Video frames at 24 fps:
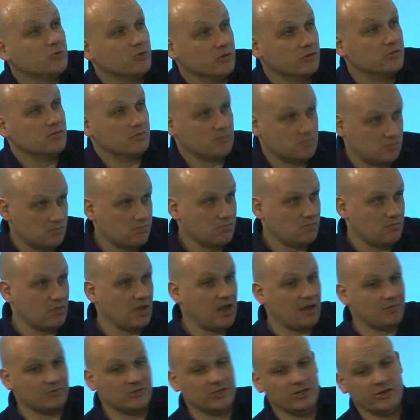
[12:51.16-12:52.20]
would
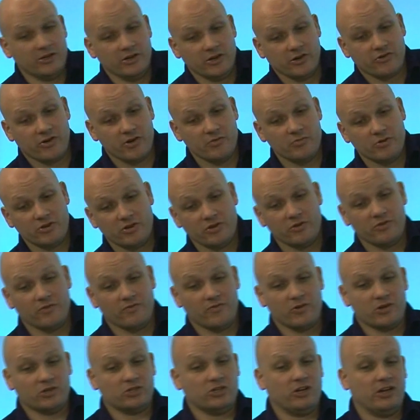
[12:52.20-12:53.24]
absolutely agree with you that
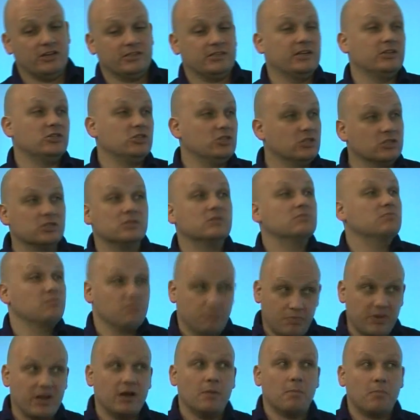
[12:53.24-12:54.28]
virtualization's
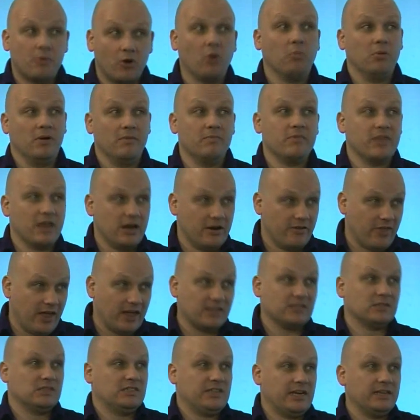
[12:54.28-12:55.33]
been a problem.
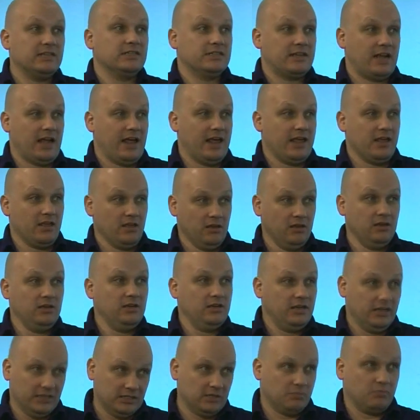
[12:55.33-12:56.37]
That's day-to-day
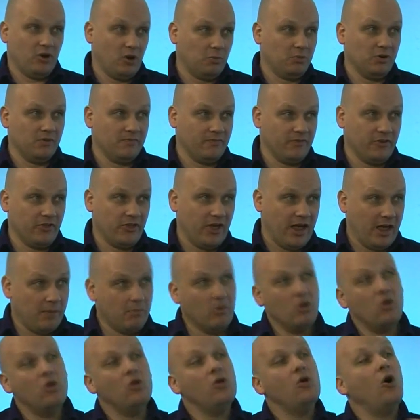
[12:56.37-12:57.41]
is a problem for them.
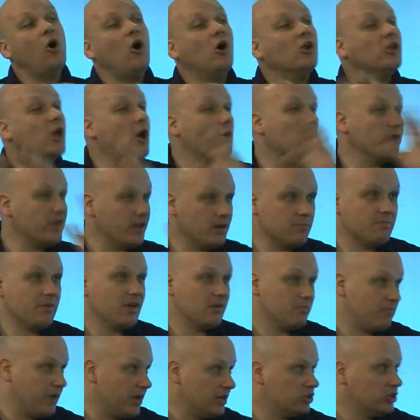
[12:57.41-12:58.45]
Although in the
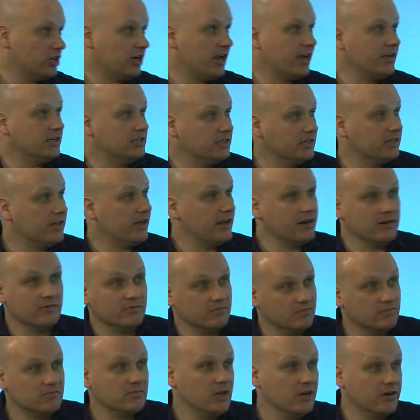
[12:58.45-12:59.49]
big picture later, then,
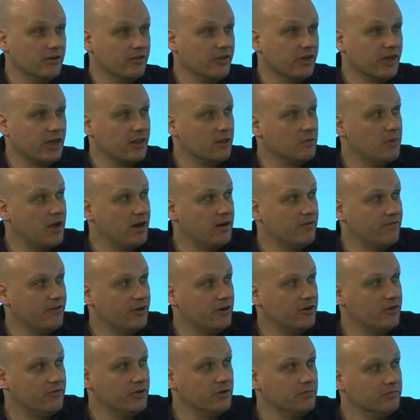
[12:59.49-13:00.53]
they get the benefit
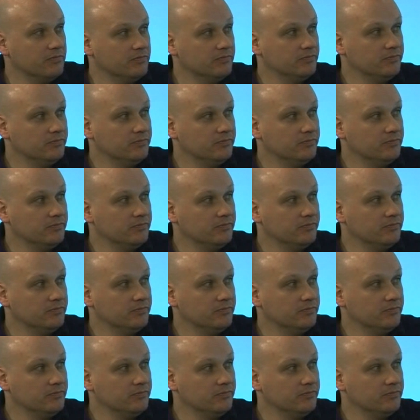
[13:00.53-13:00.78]
of it.